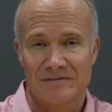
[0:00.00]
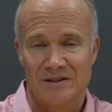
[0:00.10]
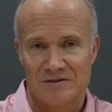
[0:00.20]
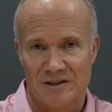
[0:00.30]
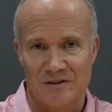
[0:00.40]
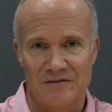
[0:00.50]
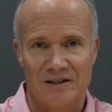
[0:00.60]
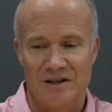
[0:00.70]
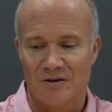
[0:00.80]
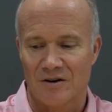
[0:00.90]
There's another
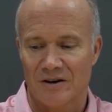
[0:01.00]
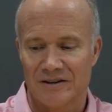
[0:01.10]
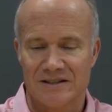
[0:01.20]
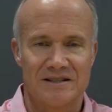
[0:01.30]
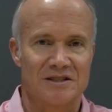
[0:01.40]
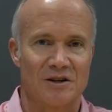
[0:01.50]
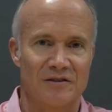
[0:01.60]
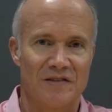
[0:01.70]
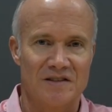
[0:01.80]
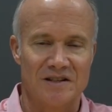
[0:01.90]
video on the
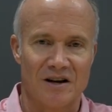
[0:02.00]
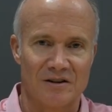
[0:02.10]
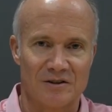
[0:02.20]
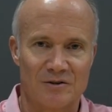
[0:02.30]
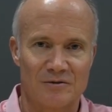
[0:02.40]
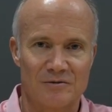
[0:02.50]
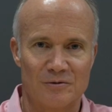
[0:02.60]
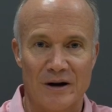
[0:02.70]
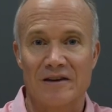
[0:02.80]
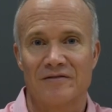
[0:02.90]
$650
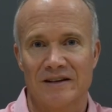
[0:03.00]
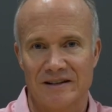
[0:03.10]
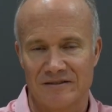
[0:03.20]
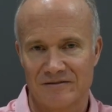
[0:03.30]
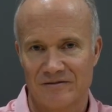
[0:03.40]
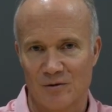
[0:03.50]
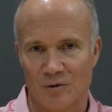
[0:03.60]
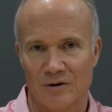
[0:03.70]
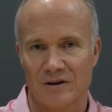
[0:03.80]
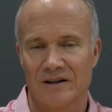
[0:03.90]
grant funding
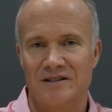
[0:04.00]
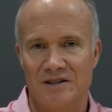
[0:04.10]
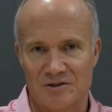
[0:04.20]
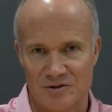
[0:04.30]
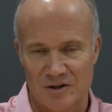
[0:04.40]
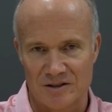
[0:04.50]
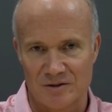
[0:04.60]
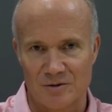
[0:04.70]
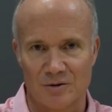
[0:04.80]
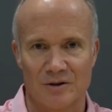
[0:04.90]
for a
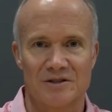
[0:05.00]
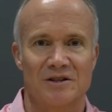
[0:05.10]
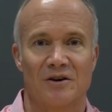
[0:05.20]
teacher-directed course.